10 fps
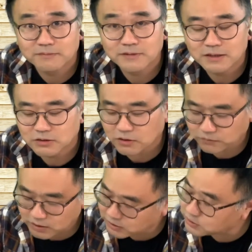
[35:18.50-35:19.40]
So if
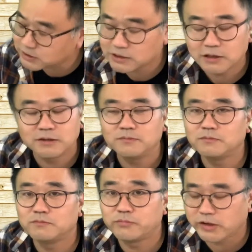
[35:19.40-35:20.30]
you're interested,
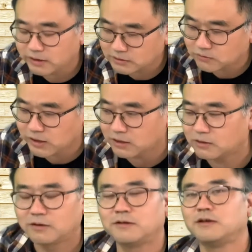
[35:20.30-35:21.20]
please read
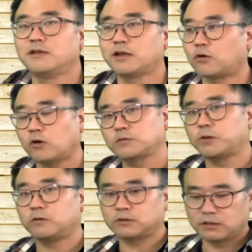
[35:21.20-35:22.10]
the
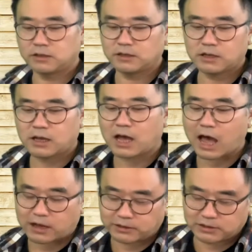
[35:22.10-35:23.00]
Gospels,
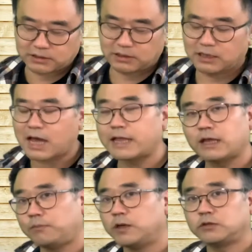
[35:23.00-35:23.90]
Acts, and
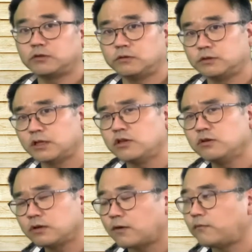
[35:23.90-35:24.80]
Epistles, and you
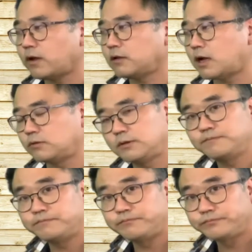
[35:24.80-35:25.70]
can find out
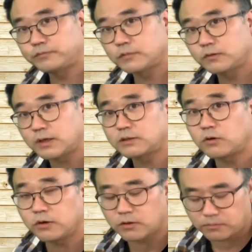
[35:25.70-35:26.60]
what's
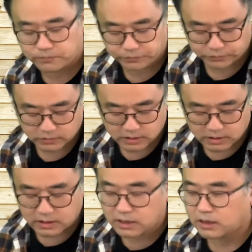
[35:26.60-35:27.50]
going
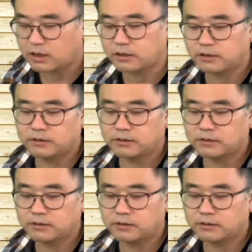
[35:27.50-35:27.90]
on and